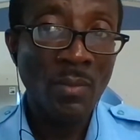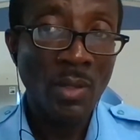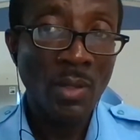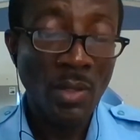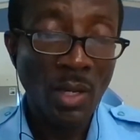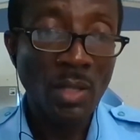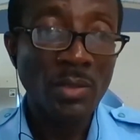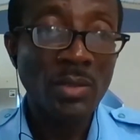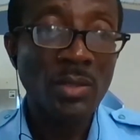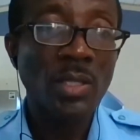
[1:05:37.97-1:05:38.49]

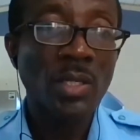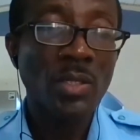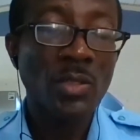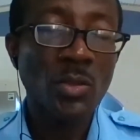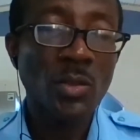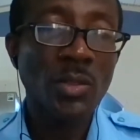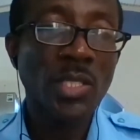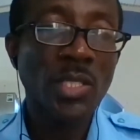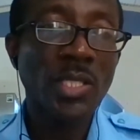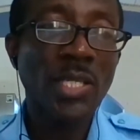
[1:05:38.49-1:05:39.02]
Yes?
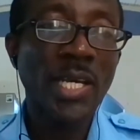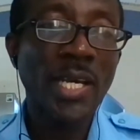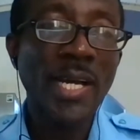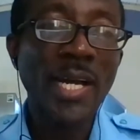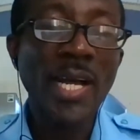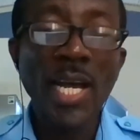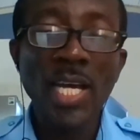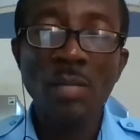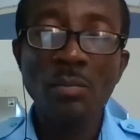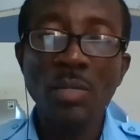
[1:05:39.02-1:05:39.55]
So they
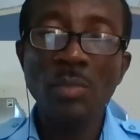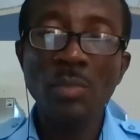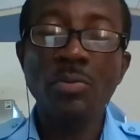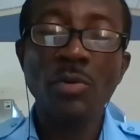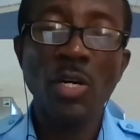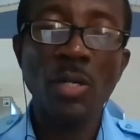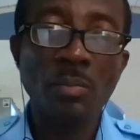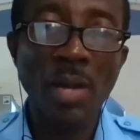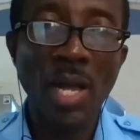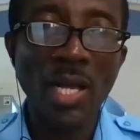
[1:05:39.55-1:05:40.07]
can be
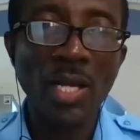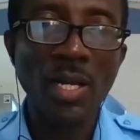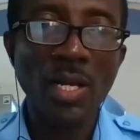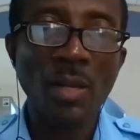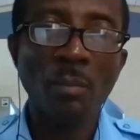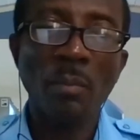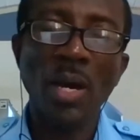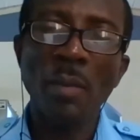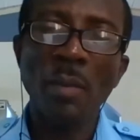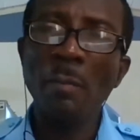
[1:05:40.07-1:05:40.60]
brought back
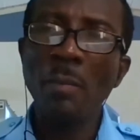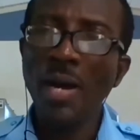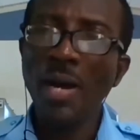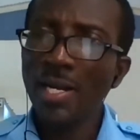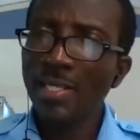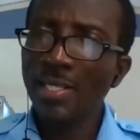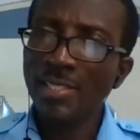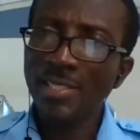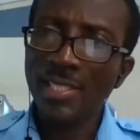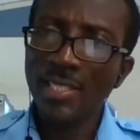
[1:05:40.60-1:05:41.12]
by
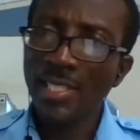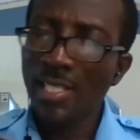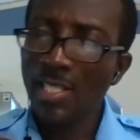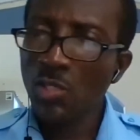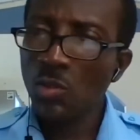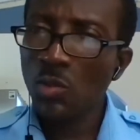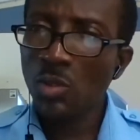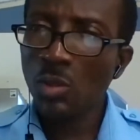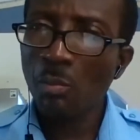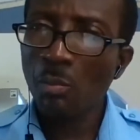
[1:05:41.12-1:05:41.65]
balancing. The
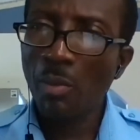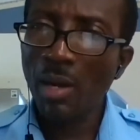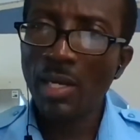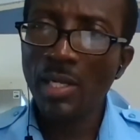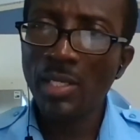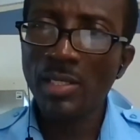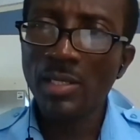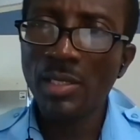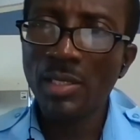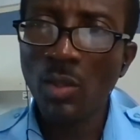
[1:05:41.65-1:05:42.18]
issue is to
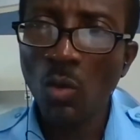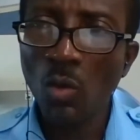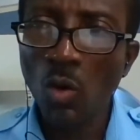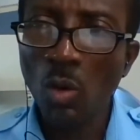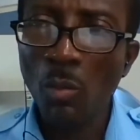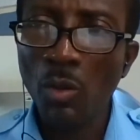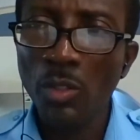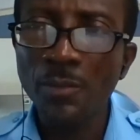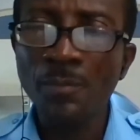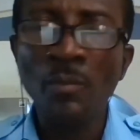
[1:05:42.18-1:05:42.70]
balance the
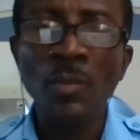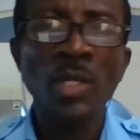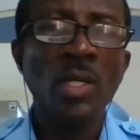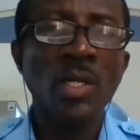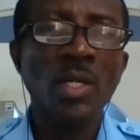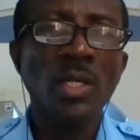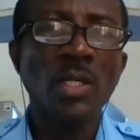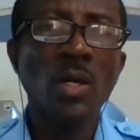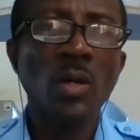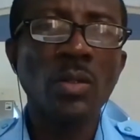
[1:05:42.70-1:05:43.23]
hormone.
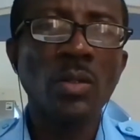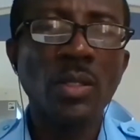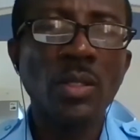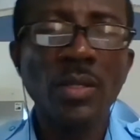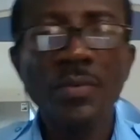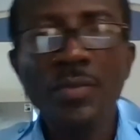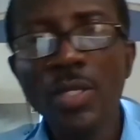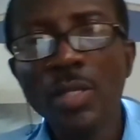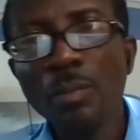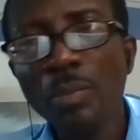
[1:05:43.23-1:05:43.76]
Now,
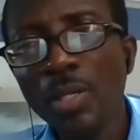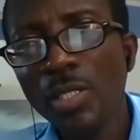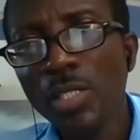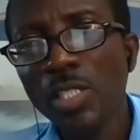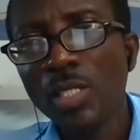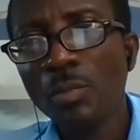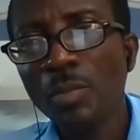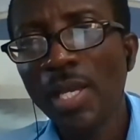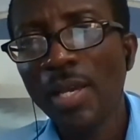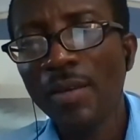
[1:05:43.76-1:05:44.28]
different
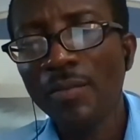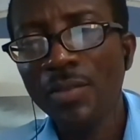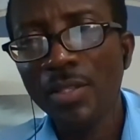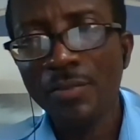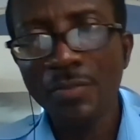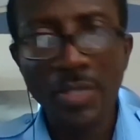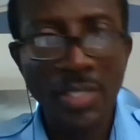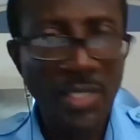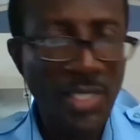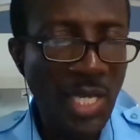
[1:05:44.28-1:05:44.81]
places may have
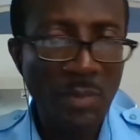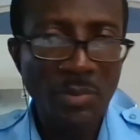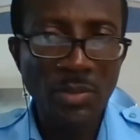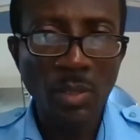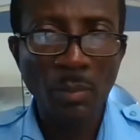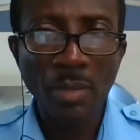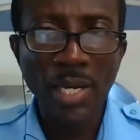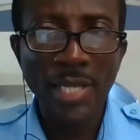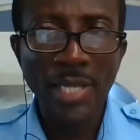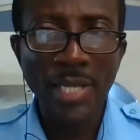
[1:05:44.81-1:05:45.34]
different types
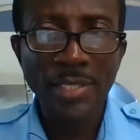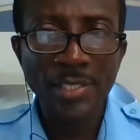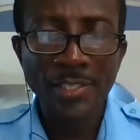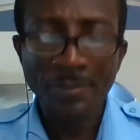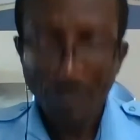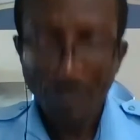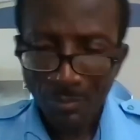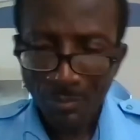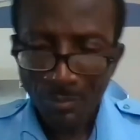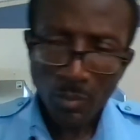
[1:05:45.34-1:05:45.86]
of plants.
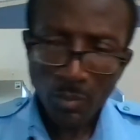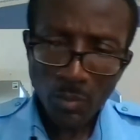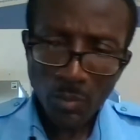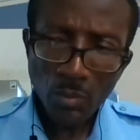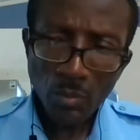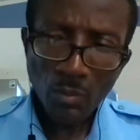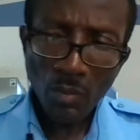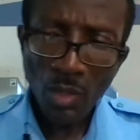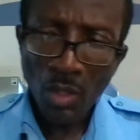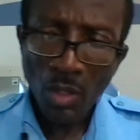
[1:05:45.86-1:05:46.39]

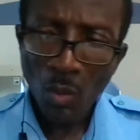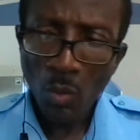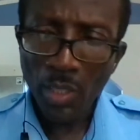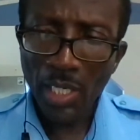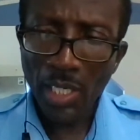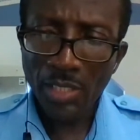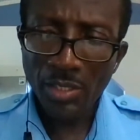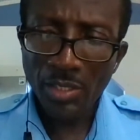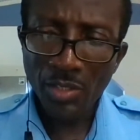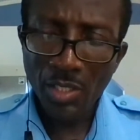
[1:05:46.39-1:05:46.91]
What
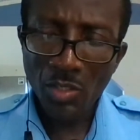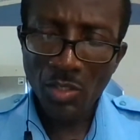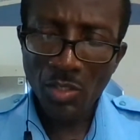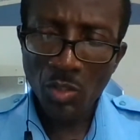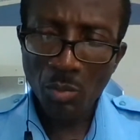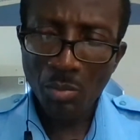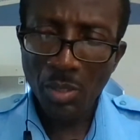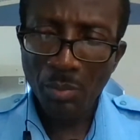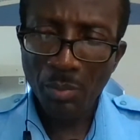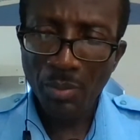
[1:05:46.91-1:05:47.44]
I suggest to
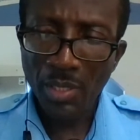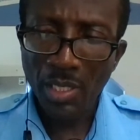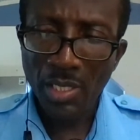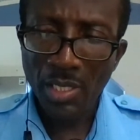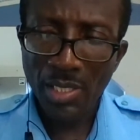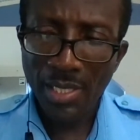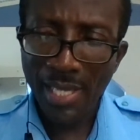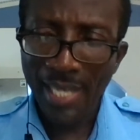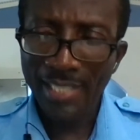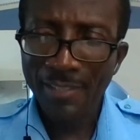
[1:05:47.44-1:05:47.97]
people
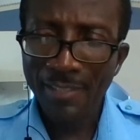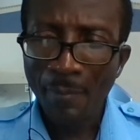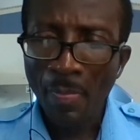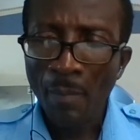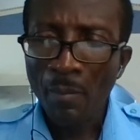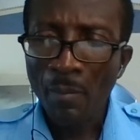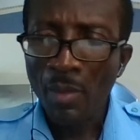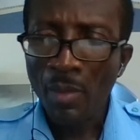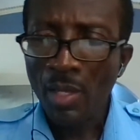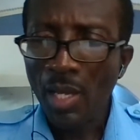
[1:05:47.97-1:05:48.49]
is that
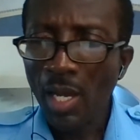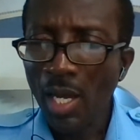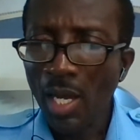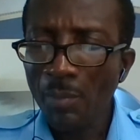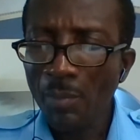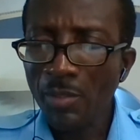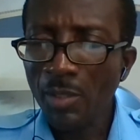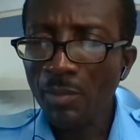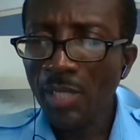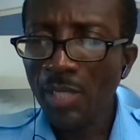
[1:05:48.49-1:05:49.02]

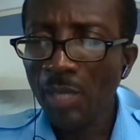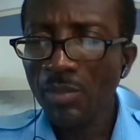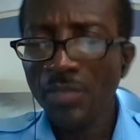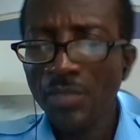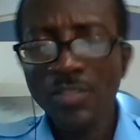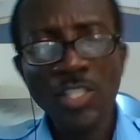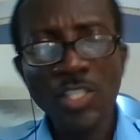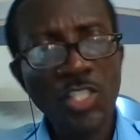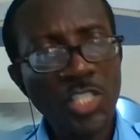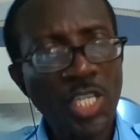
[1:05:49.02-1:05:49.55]
sometimes if
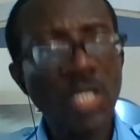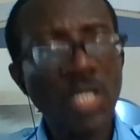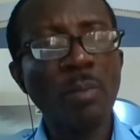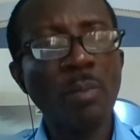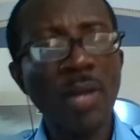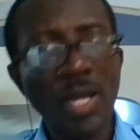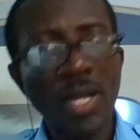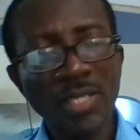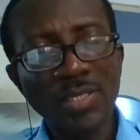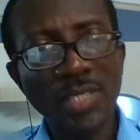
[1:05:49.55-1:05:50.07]
they share the
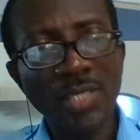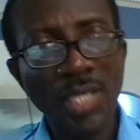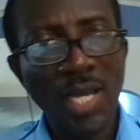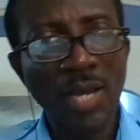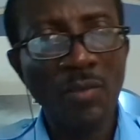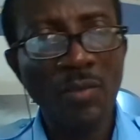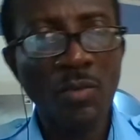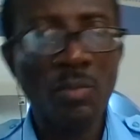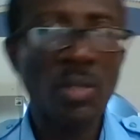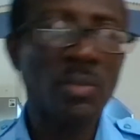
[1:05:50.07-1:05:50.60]
plants they
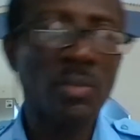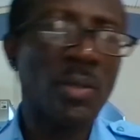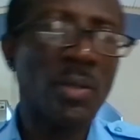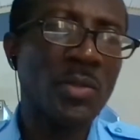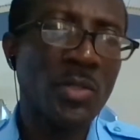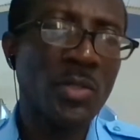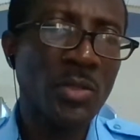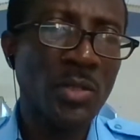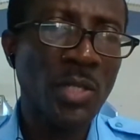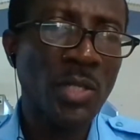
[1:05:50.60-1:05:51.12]
have, we may be able
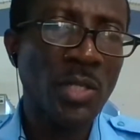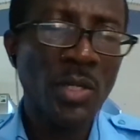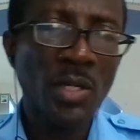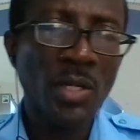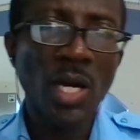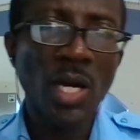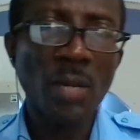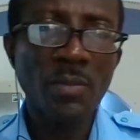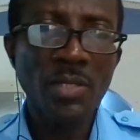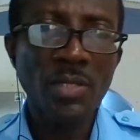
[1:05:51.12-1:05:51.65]
to
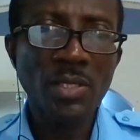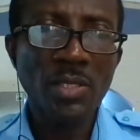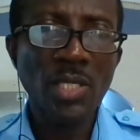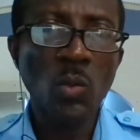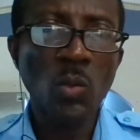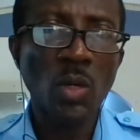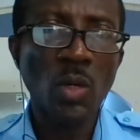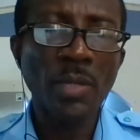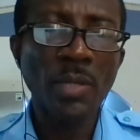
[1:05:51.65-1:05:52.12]
say one.